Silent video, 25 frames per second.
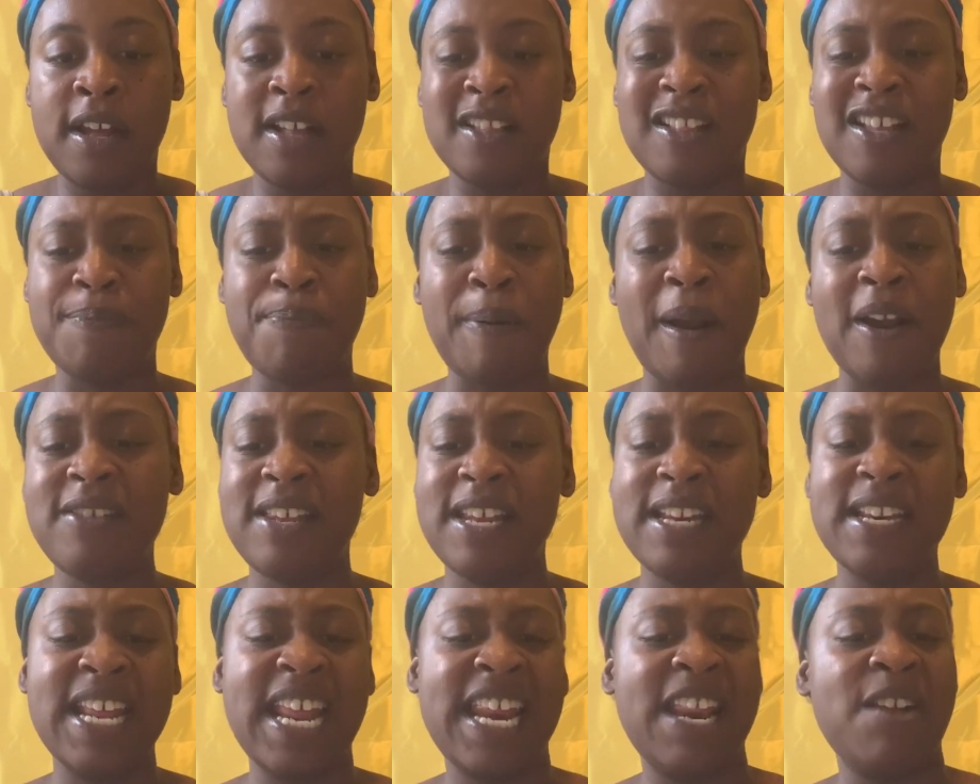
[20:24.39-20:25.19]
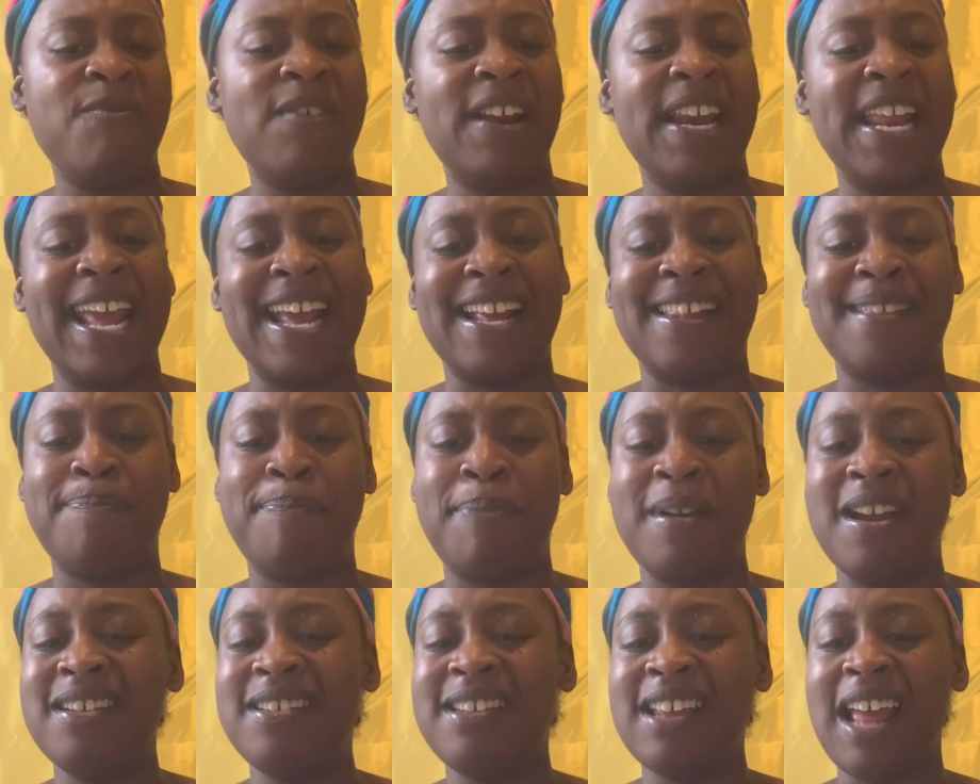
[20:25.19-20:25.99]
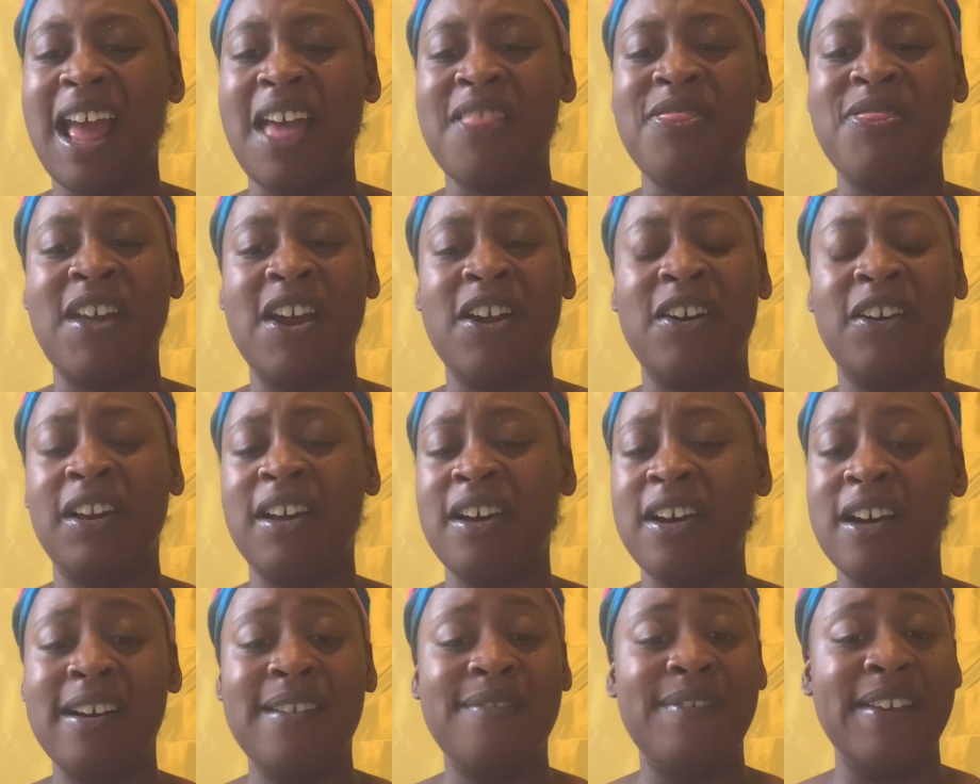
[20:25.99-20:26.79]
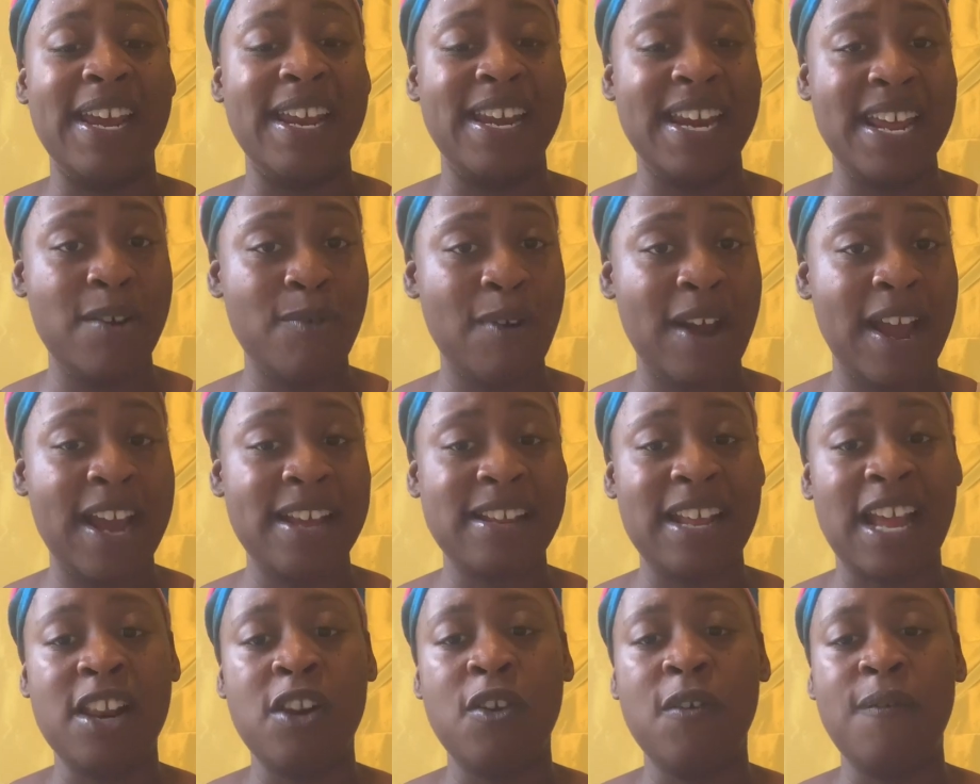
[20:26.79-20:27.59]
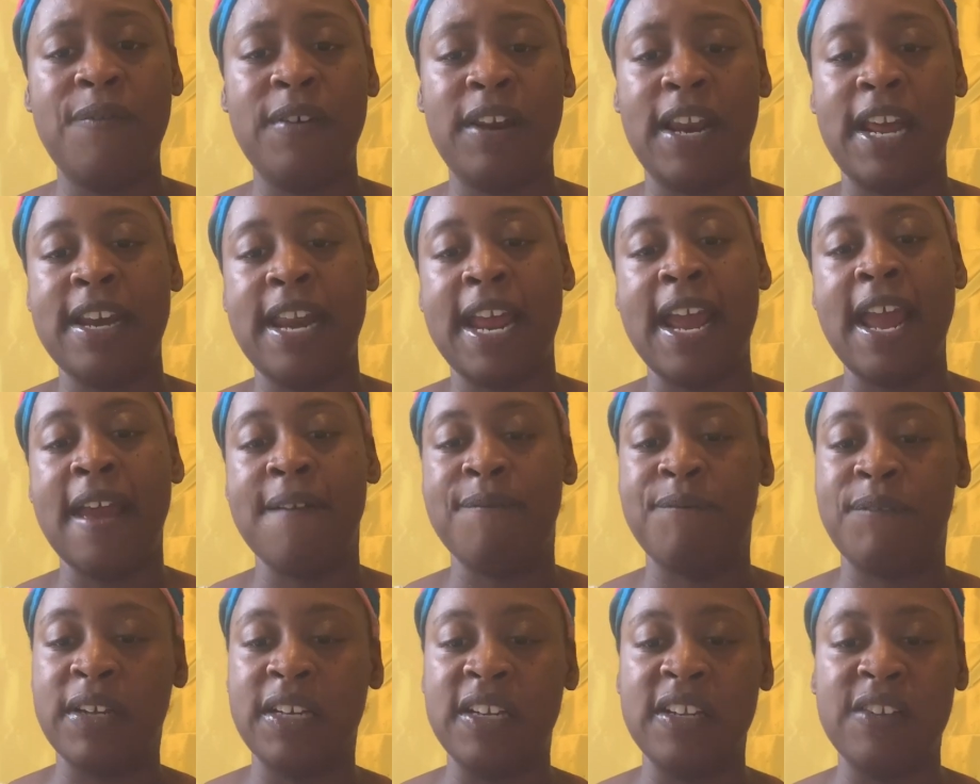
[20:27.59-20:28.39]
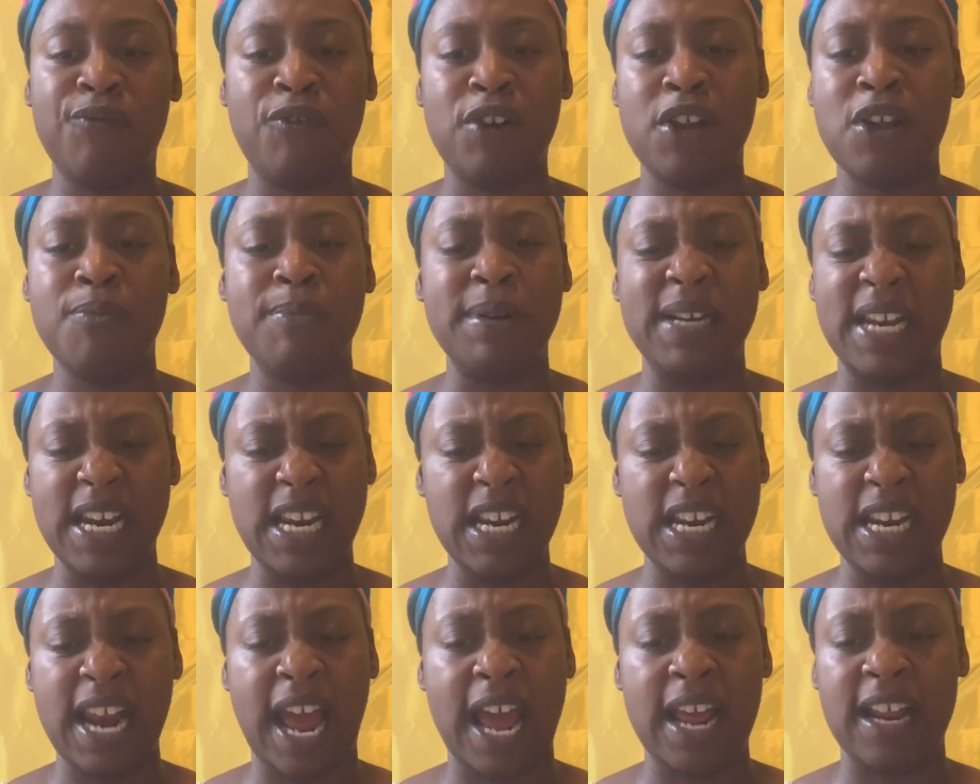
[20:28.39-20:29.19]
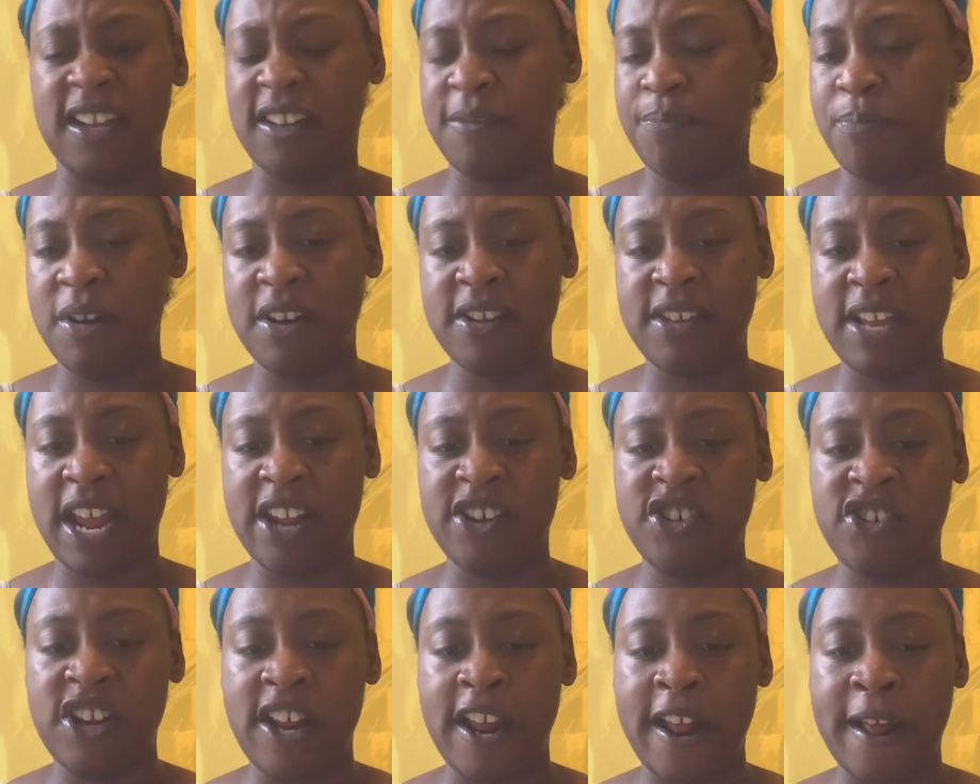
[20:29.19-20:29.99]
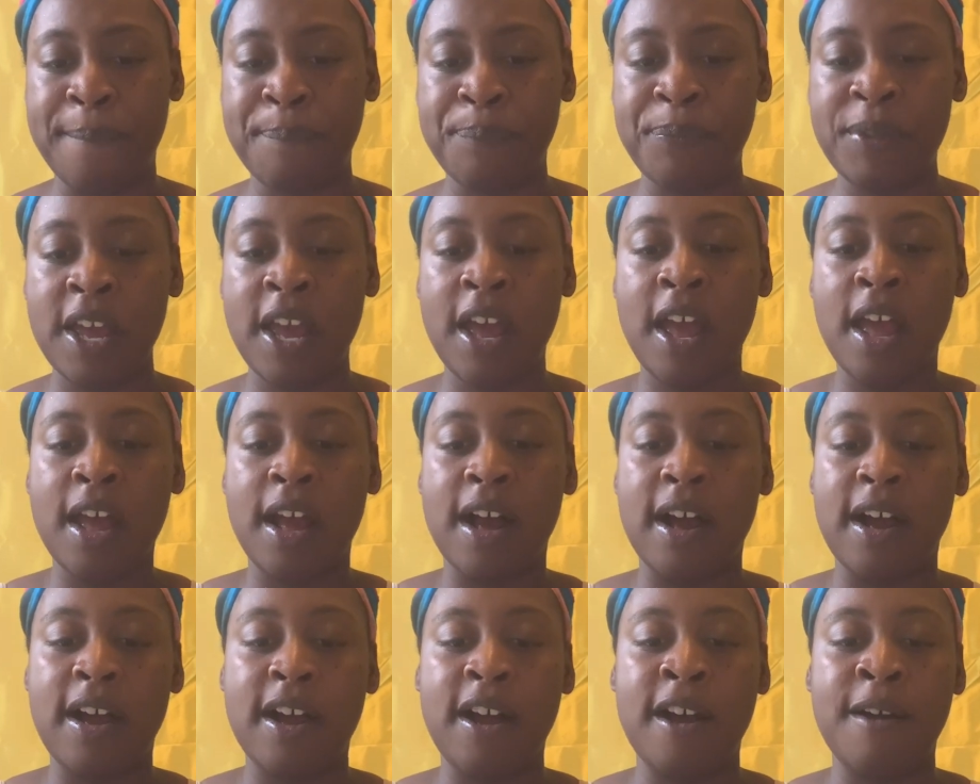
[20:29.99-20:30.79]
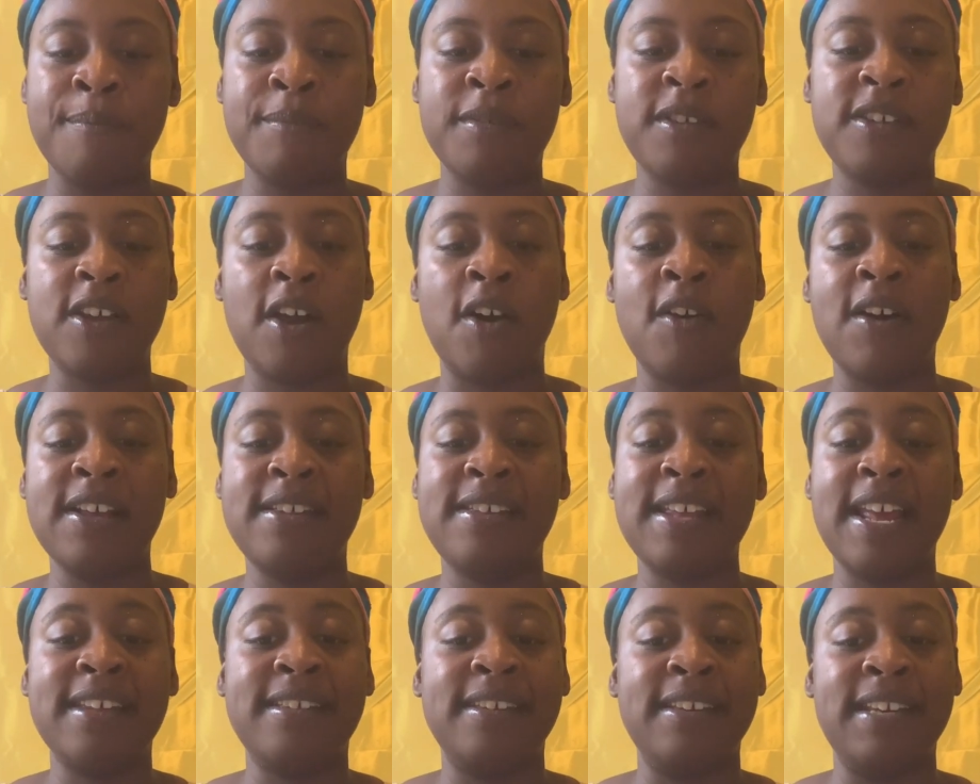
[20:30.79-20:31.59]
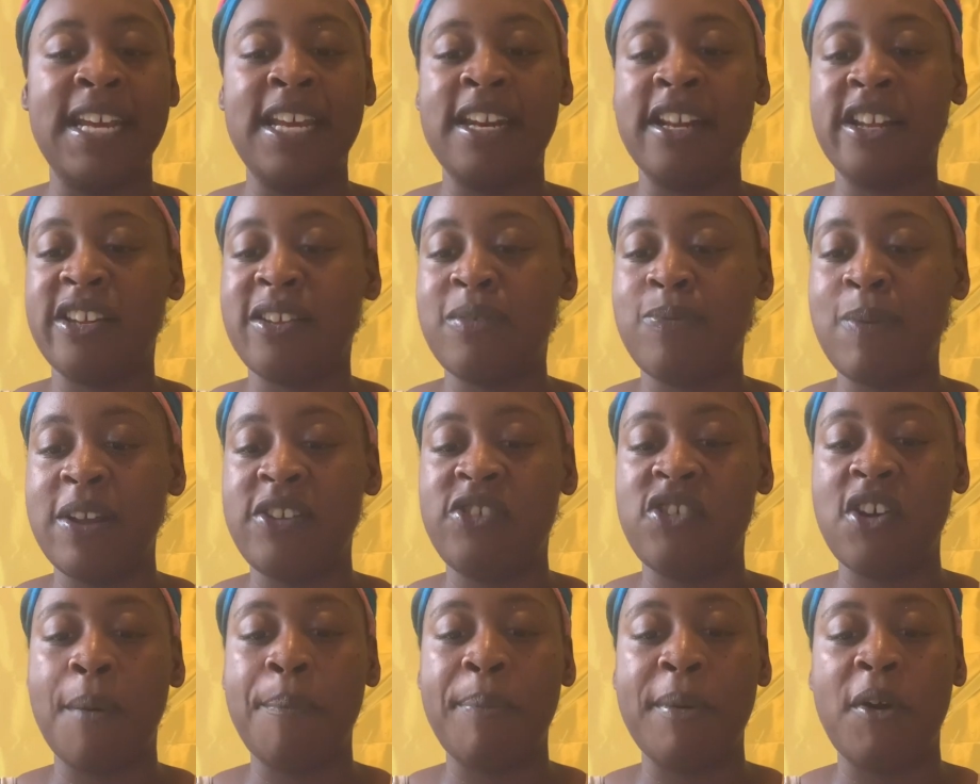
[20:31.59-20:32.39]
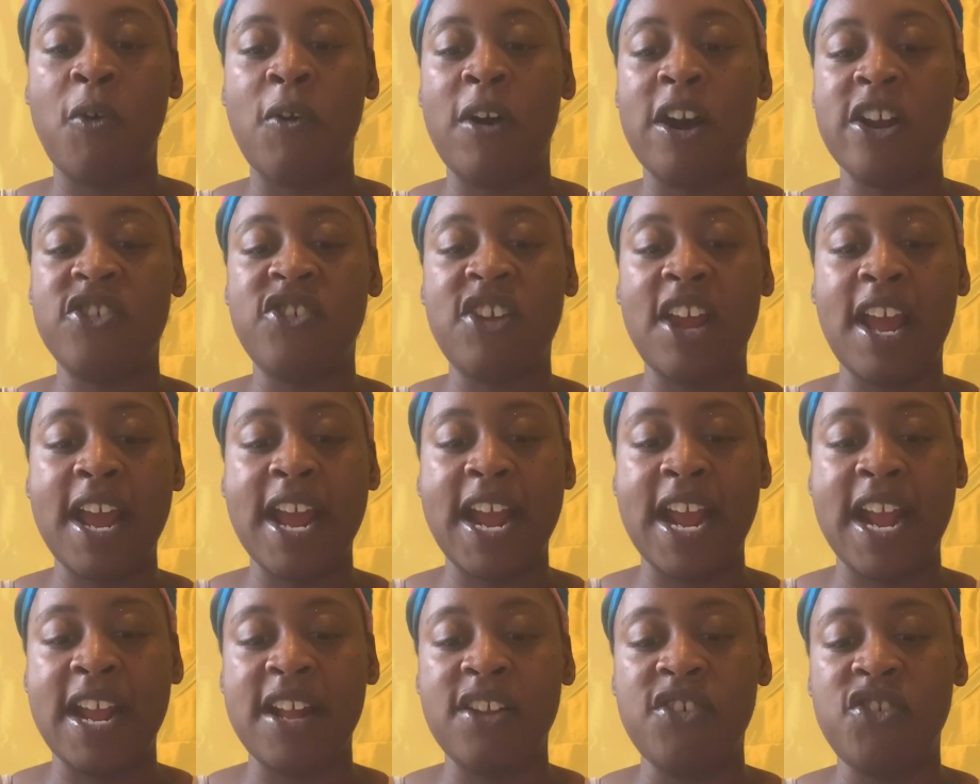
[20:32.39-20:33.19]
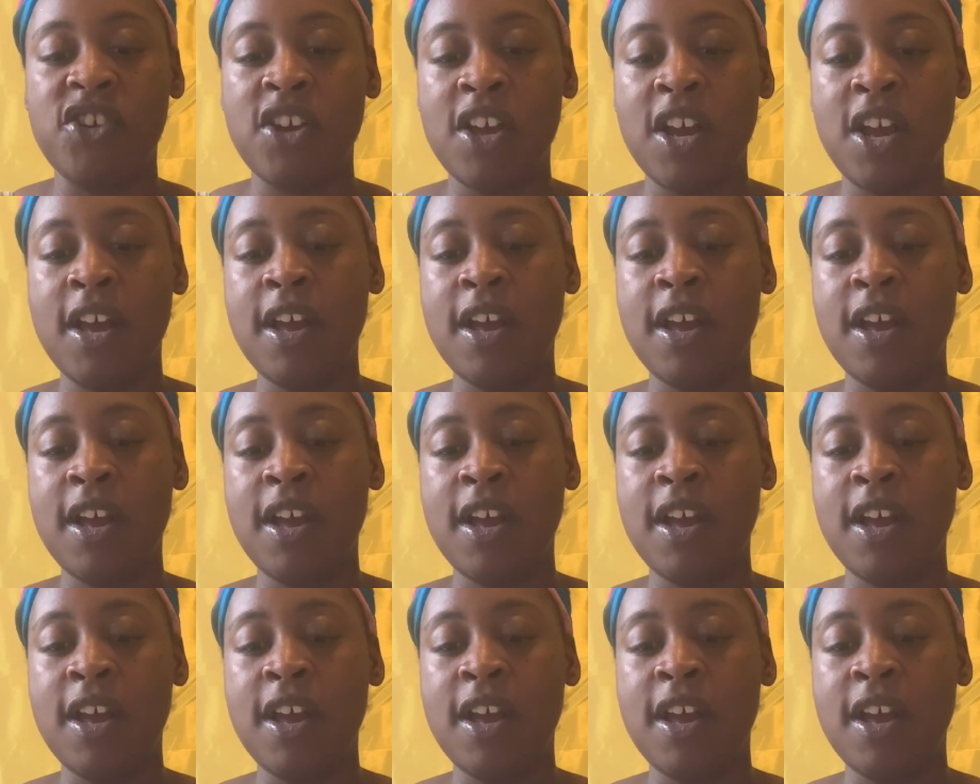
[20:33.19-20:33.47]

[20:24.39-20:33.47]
This person didn't really express their love anyways. I do feel like they had feelings for you, but they did not express that shit. So it says need a switch up or a change.